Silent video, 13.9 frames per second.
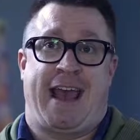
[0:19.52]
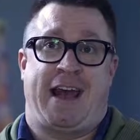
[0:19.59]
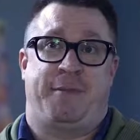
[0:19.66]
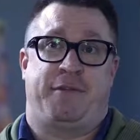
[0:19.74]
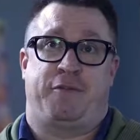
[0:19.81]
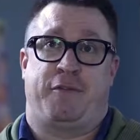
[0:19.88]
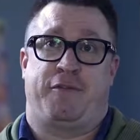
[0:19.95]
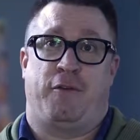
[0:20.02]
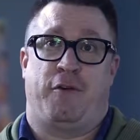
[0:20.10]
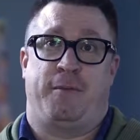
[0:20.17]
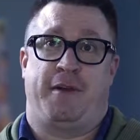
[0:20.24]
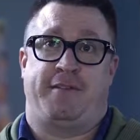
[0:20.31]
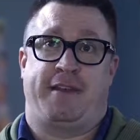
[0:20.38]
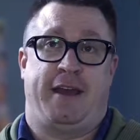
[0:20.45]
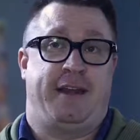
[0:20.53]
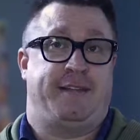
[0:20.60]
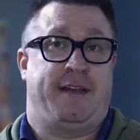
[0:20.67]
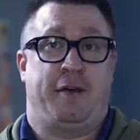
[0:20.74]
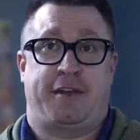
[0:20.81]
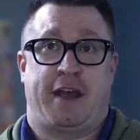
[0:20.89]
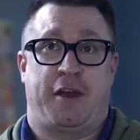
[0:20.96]
Cannabis reform is,
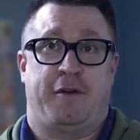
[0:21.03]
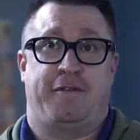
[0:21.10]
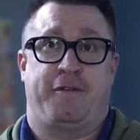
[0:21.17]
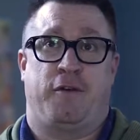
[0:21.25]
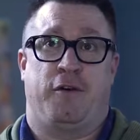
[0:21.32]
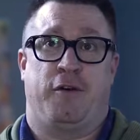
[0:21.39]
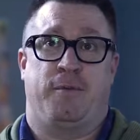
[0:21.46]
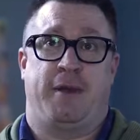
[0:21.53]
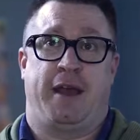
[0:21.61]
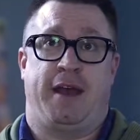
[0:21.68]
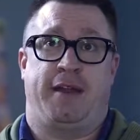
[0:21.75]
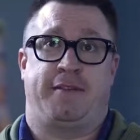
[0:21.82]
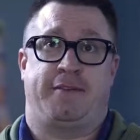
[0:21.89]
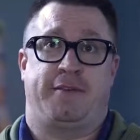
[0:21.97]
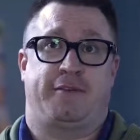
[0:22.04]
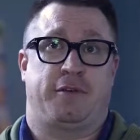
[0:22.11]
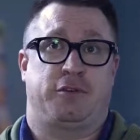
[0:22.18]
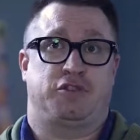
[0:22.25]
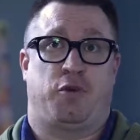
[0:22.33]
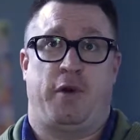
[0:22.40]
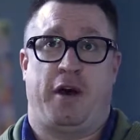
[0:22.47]
it's healthcare reform, it's
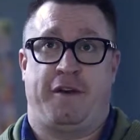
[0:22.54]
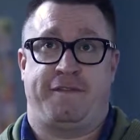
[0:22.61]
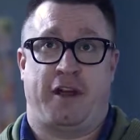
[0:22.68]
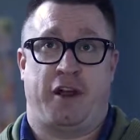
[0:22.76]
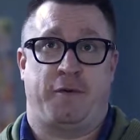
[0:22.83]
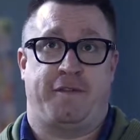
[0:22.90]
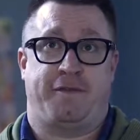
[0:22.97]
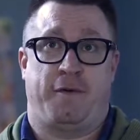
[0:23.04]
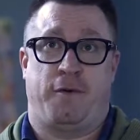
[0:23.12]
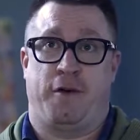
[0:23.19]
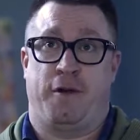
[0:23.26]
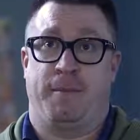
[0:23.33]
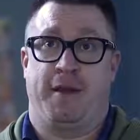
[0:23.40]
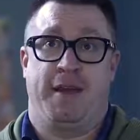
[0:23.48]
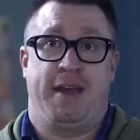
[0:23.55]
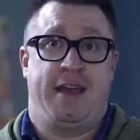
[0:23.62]
social welfare reform,